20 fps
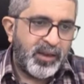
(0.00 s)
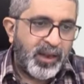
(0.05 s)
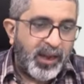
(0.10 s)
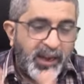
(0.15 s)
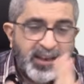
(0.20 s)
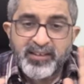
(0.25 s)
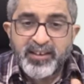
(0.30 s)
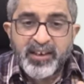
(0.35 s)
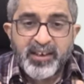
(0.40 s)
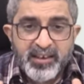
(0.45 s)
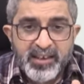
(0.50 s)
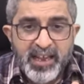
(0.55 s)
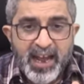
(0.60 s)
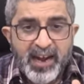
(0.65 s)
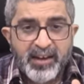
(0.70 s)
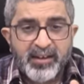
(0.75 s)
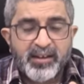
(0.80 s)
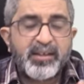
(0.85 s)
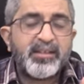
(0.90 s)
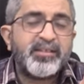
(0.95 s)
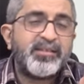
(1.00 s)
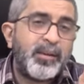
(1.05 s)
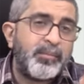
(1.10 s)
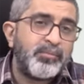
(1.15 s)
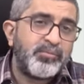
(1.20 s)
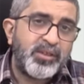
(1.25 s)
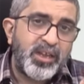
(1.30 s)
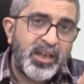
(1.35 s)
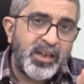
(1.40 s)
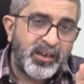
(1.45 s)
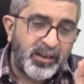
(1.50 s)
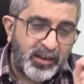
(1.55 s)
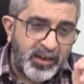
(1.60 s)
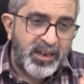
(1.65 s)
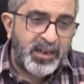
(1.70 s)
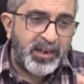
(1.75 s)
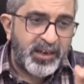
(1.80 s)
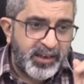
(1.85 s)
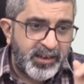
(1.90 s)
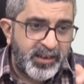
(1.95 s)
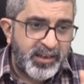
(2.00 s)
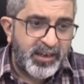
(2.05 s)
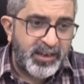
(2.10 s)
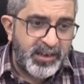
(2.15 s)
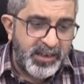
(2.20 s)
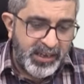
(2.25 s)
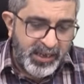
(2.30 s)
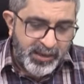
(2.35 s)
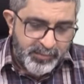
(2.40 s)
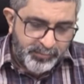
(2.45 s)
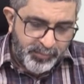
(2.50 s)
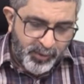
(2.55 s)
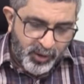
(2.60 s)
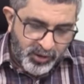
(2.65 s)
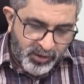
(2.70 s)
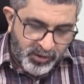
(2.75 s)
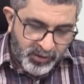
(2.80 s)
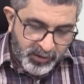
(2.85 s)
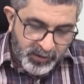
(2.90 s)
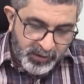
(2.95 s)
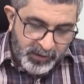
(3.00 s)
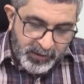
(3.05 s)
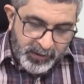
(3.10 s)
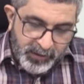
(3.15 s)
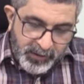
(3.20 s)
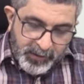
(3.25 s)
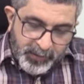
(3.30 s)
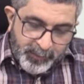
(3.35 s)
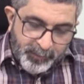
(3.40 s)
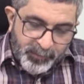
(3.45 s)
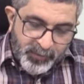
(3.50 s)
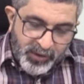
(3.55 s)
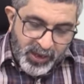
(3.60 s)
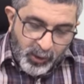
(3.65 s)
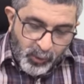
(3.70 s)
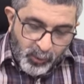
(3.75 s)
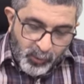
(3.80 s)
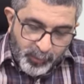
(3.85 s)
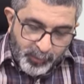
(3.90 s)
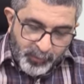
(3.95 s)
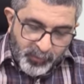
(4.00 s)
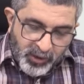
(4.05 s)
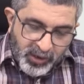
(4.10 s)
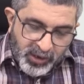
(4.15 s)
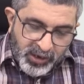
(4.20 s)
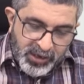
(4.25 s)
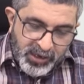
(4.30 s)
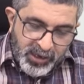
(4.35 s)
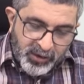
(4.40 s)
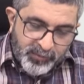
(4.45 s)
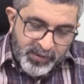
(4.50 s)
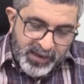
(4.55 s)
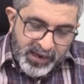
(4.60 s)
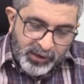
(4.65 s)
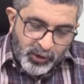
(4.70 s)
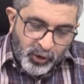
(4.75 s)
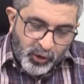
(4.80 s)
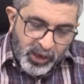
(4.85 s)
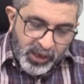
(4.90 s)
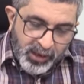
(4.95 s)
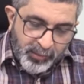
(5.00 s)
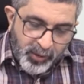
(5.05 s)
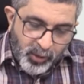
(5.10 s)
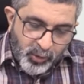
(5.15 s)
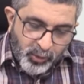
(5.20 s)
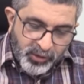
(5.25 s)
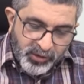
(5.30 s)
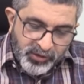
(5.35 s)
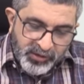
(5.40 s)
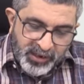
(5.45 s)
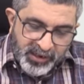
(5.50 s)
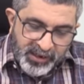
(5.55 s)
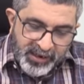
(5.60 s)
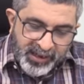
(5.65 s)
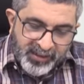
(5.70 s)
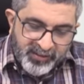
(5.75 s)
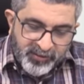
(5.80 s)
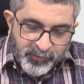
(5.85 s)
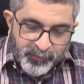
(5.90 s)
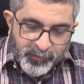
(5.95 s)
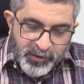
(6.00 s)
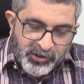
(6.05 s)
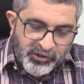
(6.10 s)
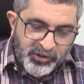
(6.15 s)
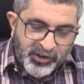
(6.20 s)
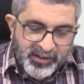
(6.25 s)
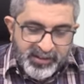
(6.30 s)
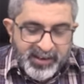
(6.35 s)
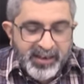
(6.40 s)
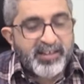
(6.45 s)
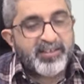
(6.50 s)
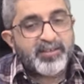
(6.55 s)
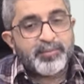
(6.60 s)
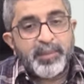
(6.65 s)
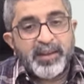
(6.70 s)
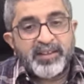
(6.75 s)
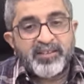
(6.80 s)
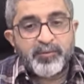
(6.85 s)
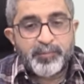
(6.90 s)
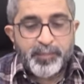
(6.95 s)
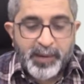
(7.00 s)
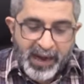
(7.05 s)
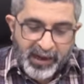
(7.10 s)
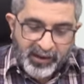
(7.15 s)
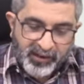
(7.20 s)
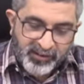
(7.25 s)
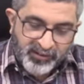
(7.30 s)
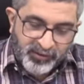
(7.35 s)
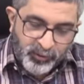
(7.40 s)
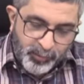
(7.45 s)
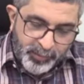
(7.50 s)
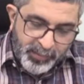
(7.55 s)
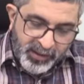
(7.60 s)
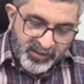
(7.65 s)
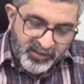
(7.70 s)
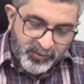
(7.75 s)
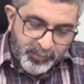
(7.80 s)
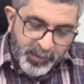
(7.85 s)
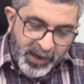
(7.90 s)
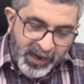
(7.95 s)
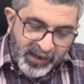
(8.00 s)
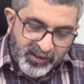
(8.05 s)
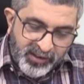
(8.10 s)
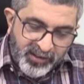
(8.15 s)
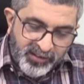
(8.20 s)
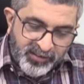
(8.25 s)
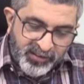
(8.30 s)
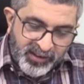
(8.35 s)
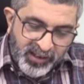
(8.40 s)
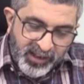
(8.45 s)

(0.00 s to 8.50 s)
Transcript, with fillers: Isn't that something really really important? Now here we are talking about the next feature, that is best practice. So best practice